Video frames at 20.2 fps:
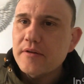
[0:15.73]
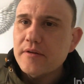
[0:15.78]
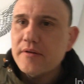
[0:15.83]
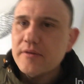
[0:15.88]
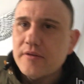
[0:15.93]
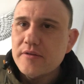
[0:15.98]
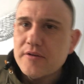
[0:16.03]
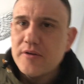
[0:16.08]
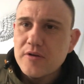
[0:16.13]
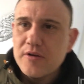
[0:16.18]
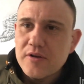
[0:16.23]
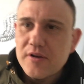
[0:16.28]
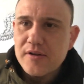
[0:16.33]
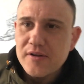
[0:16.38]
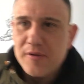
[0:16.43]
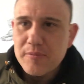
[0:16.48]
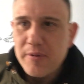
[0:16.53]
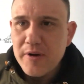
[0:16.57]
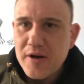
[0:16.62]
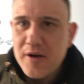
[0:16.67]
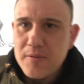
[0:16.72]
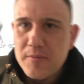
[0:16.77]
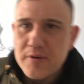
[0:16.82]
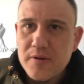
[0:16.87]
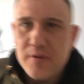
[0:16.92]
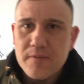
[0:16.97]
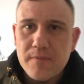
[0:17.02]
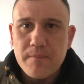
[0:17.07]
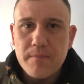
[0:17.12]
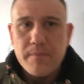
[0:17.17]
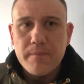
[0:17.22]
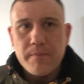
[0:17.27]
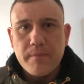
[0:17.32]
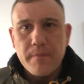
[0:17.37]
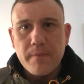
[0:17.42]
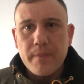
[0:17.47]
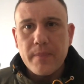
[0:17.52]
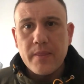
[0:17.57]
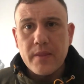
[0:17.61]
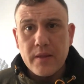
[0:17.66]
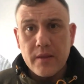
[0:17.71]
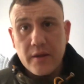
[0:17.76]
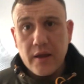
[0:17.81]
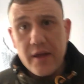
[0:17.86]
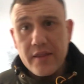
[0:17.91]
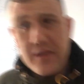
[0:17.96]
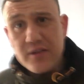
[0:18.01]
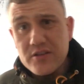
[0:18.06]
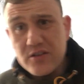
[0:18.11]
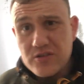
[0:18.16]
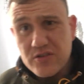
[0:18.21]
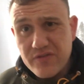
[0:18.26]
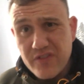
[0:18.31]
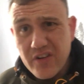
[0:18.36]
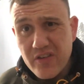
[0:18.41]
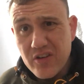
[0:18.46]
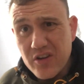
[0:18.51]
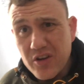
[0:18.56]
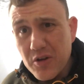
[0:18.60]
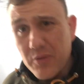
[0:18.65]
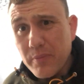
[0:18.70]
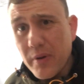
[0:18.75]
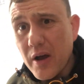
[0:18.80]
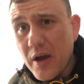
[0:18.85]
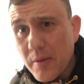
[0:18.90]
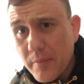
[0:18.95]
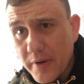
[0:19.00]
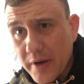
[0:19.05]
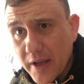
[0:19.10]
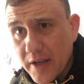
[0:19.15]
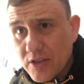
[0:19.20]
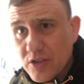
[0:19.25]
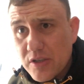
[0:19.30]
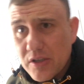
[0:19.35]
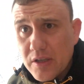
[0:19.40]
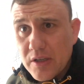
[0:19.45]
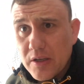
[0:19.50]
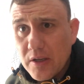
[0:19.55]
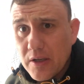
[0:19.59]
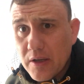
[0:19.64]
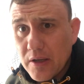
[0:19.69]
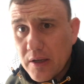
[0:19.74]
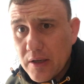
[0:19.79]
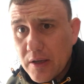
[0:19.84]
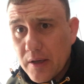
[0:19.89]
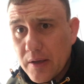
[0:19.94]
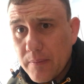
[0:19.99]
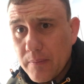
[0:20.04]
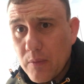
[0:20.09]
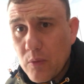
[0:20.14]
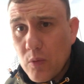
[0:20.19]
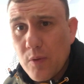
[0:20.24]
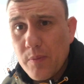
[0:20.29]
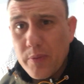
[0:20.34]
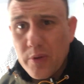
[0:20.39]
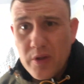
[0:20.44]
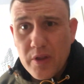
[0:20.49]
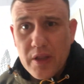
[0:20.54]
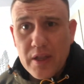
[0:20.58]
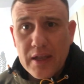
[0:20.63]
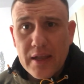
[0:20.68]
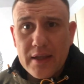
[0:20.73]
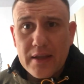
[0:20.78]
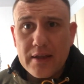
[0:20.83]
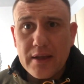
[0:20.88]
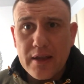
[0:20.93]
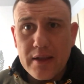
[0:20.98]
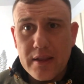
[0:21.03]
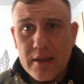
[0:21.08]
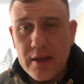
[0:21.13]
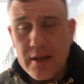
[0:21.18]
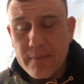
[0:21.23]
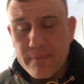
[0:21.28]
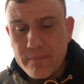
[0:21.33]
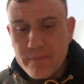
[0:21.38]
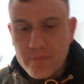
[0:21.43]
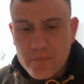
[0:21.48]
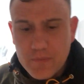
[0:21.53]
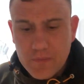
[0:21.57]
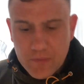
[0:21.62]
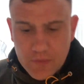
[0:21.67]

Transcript: This is our little apartment. And this is a very good apartment actually. We'll put the link in